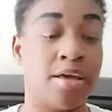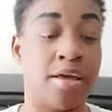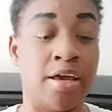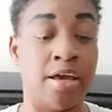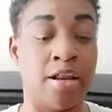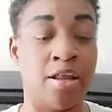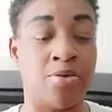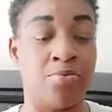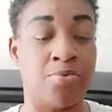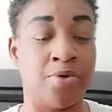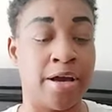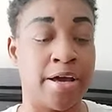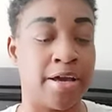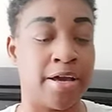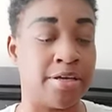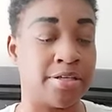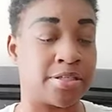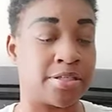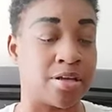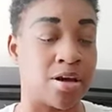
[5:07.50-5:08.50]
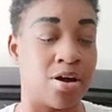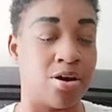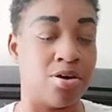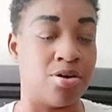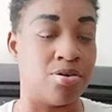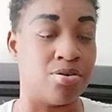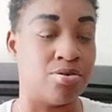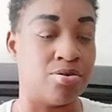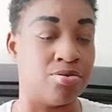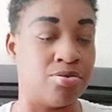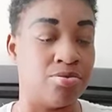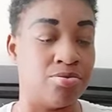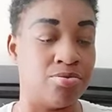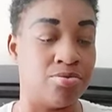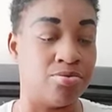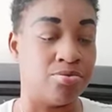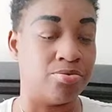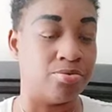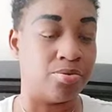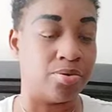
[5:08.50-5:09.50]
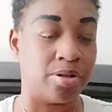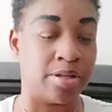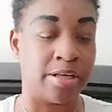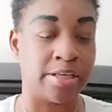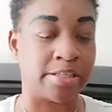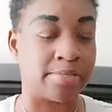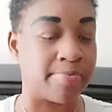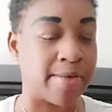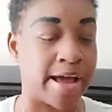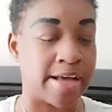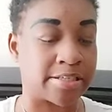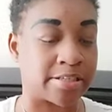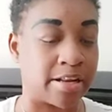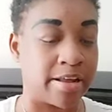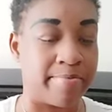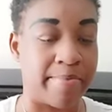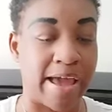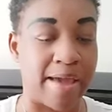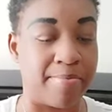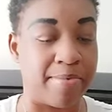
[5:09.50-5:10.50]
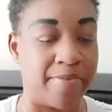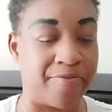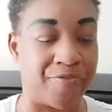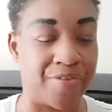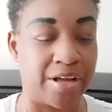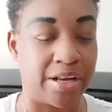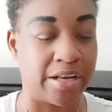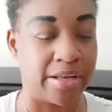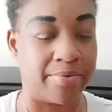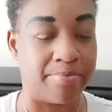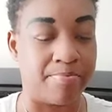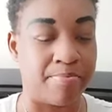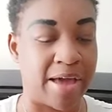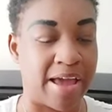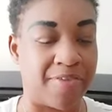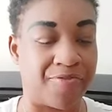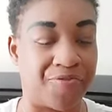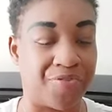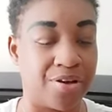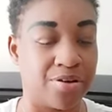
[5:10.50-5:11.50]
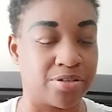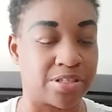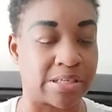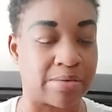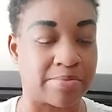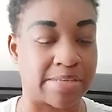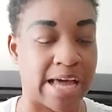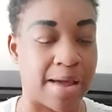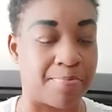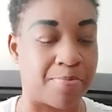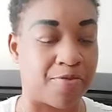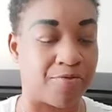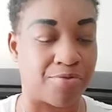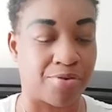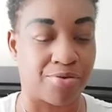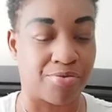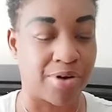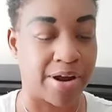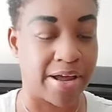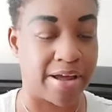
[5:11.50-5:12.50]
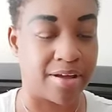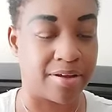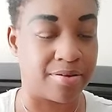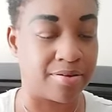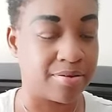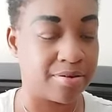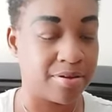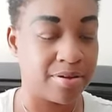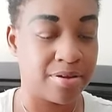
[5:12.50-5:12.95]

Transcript: Anyway, so this masculine may feel some type of regret